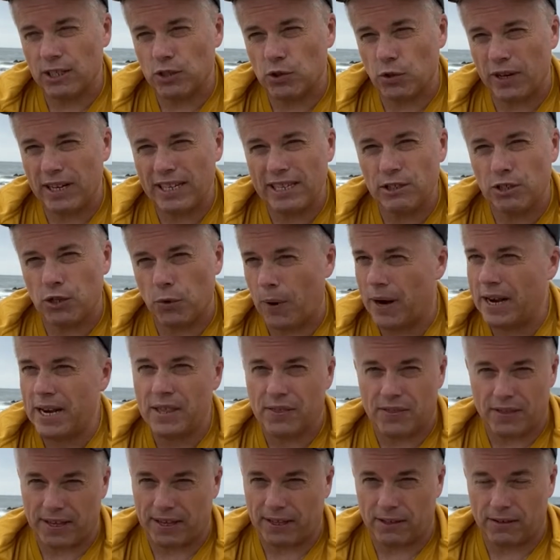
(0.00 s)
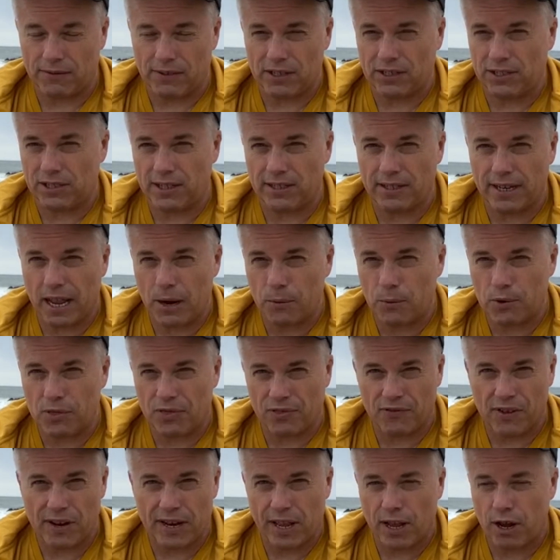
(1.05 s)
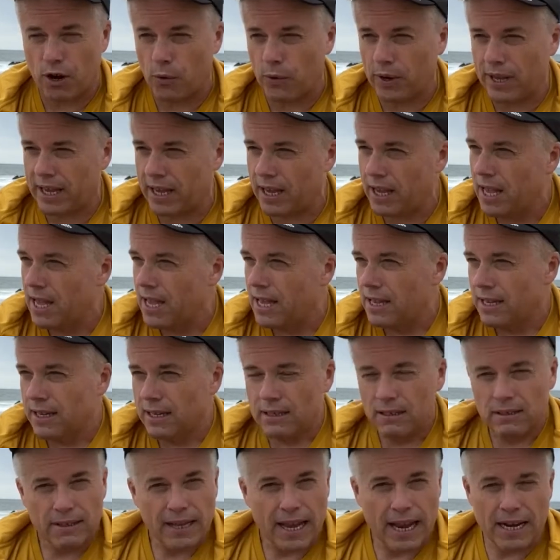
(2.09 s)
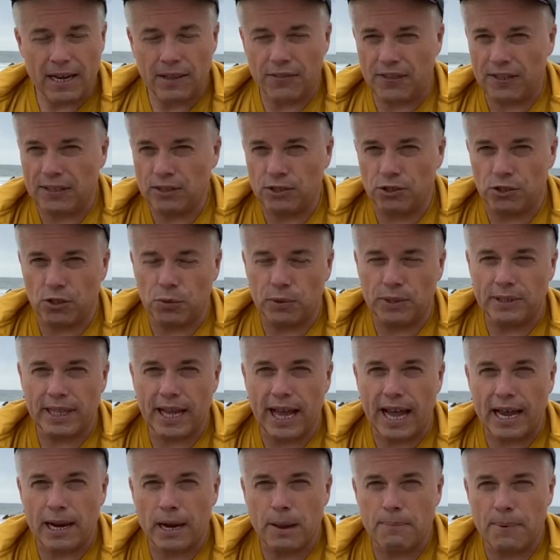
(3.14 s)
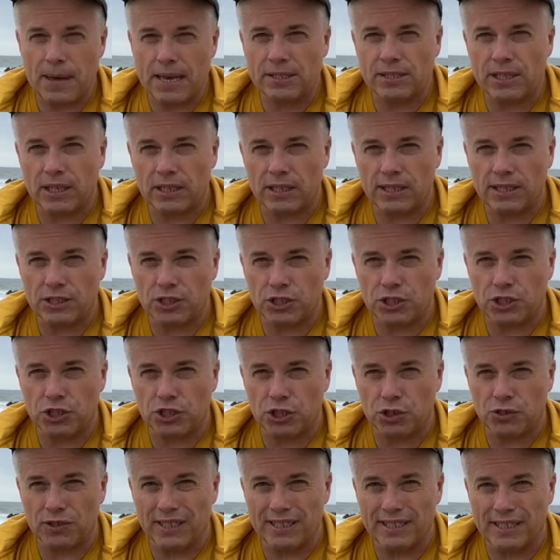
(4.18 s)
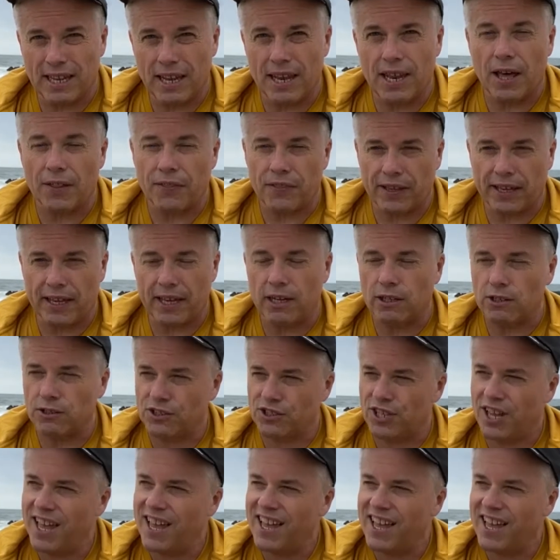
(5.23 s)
So I didn't do anything the rest of the day with videoing, anything to do with that. I basically just chilled and did nothing else.